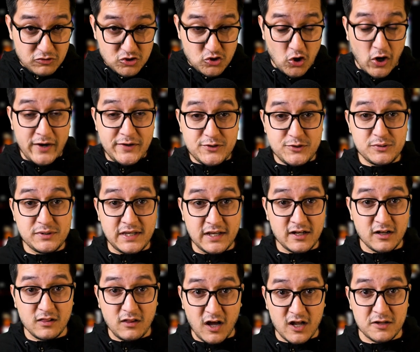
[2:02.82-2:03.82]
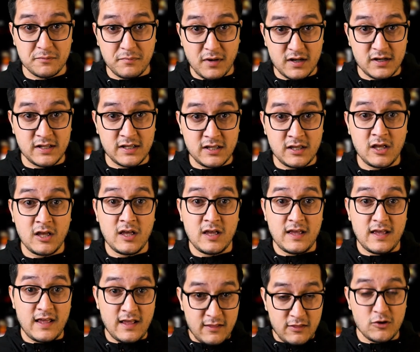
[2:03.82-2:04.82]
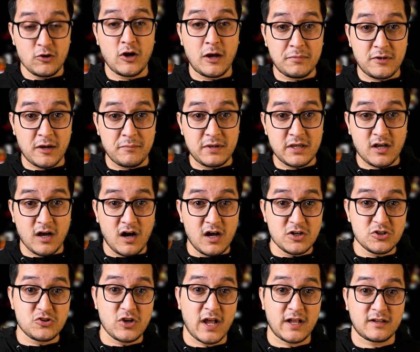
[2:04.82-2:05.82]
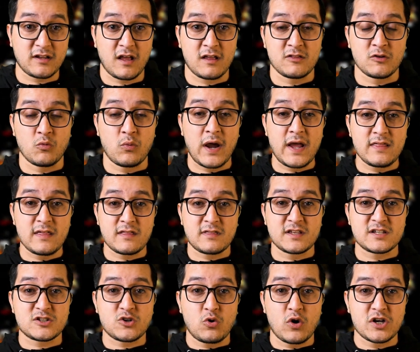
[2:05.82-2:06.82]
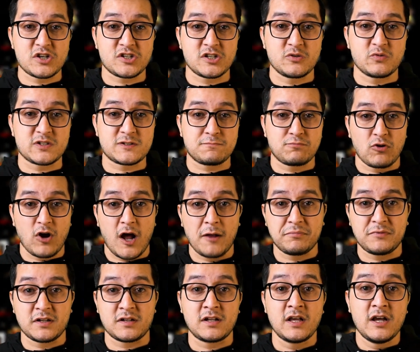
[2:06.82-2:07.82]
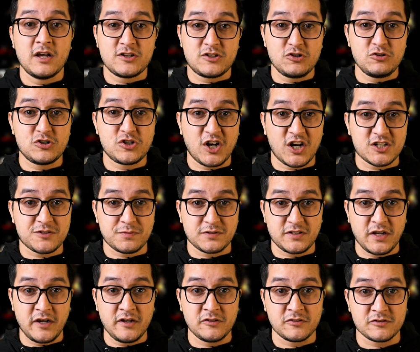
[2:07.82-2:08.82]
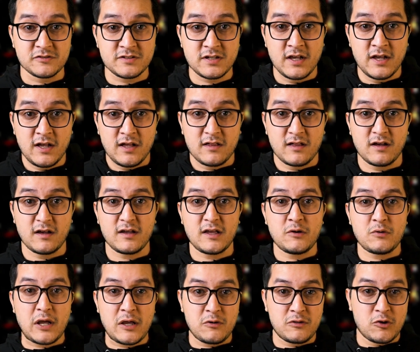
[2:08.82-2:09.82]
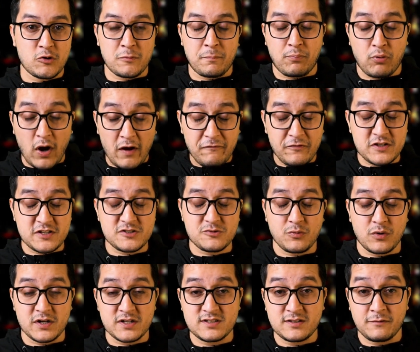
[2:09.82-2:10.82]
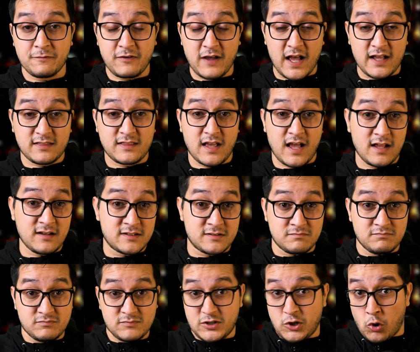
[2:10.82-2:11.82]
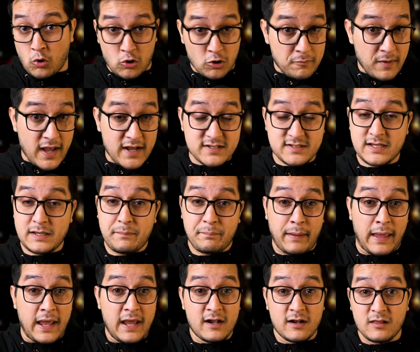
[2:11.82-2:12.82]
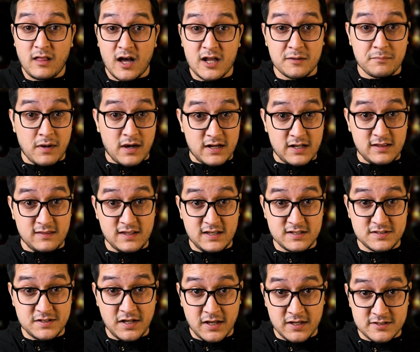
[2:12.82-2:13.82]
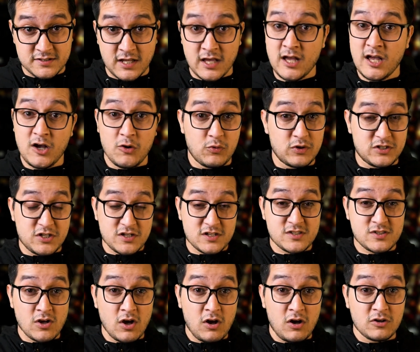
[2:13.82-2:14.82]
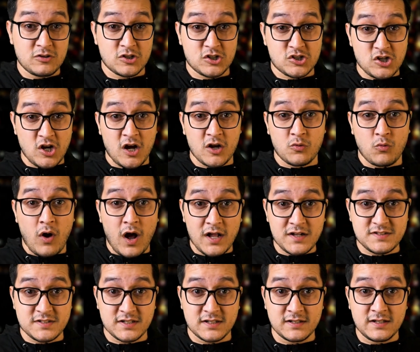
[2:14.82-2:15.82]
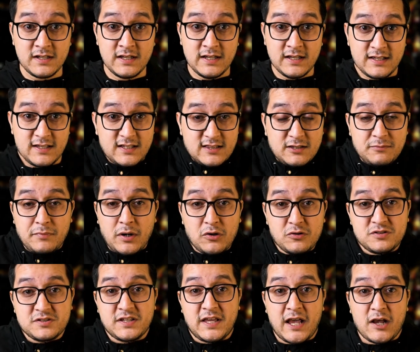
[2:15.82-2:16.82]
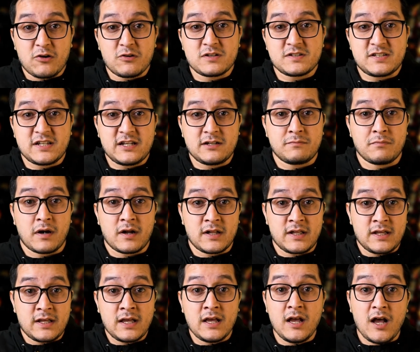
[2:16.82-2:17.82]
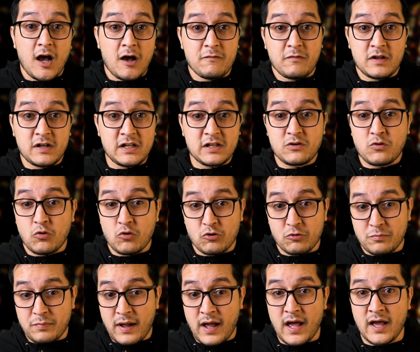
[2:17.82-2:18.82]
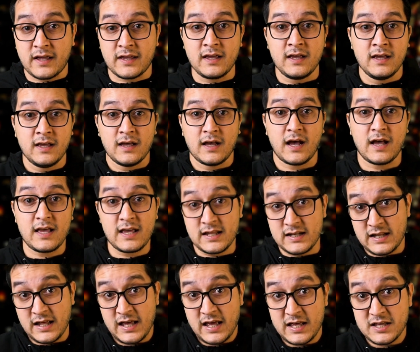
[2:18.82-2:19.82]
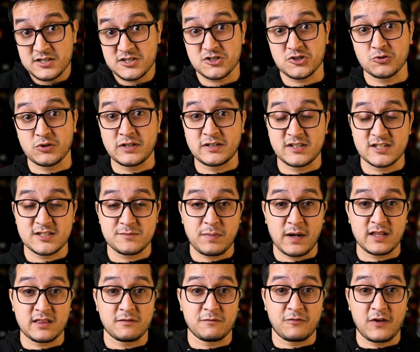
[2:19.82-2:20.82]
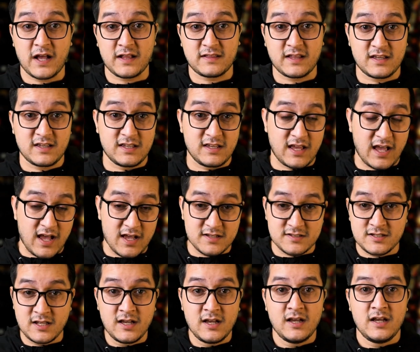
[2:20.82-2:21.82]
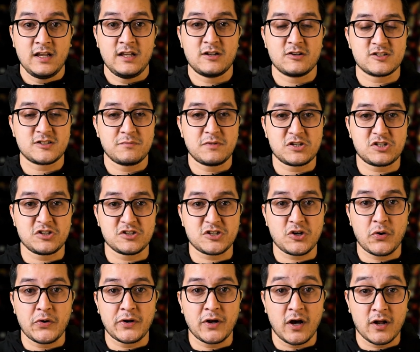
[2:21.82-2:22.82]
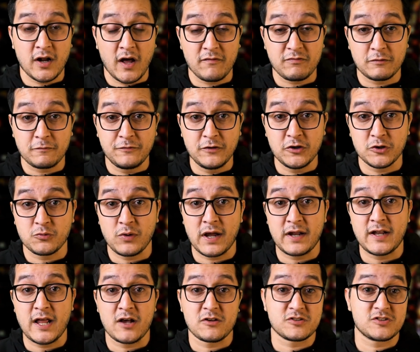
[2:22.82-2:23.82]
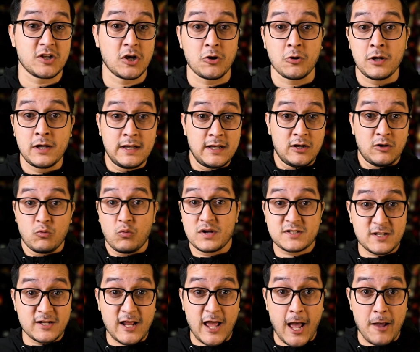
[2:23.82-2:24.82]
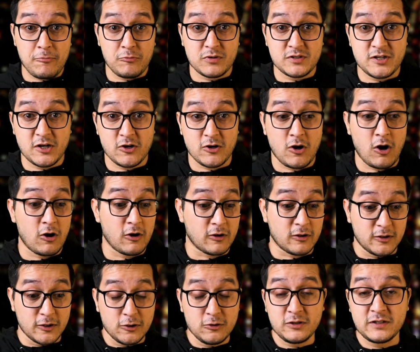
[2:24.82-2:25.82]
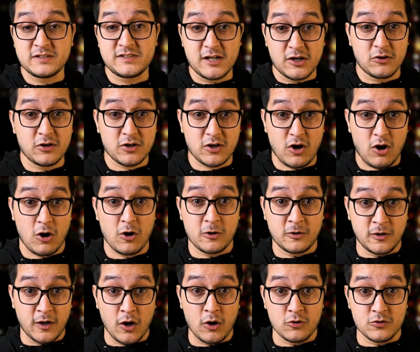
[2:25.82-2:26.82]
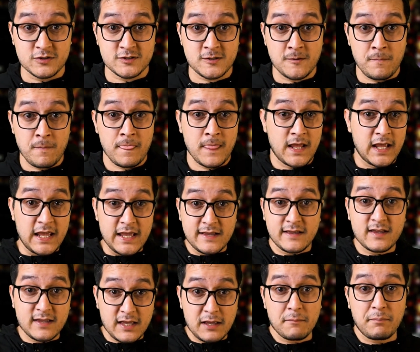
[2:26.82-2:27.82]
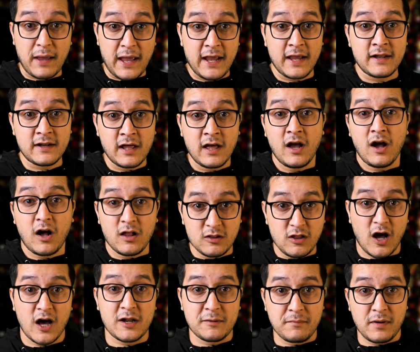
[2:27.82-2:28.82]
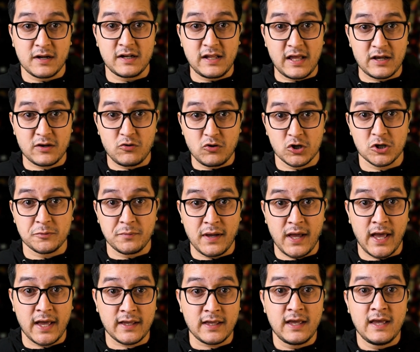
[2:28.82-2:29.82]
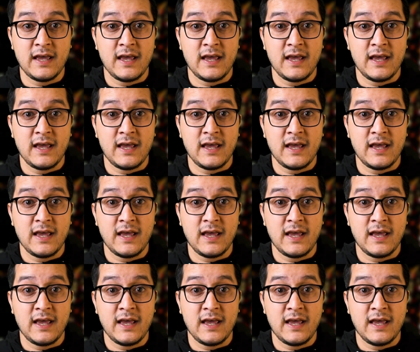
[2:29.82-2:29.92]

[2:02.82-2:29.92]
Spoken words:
trying to get a lot of money in their upcoming contract. And the way that this question was prompted to Josh McDaniels, the preface was the fact that quarterbacks get paid a lot of money these days. We just saw Deshaun Watson get the most guaranteed money of any quarterback in history, despite the fact that he has, you know, some issues going on off the field right now. So what's going to happen with Derek Carr? Clearly, Derek Carr knows he can get paid a lot of money at quarterback.